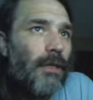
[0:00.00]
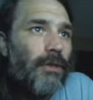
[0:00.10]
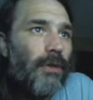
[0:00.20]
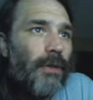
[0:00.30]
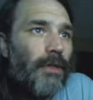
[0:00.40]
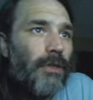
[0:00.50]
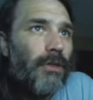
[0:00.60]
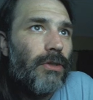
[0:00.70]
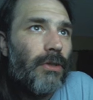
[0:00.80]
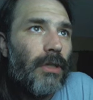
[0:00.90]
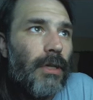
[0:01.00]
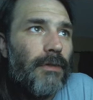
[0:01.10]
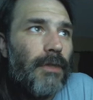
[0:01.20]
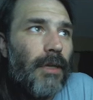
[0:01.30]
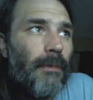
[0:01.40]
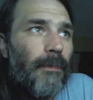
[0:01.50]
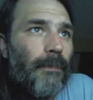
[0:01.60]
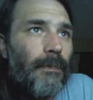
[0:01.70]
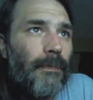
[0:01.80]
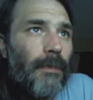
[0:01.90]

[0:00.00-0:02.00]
So this gives them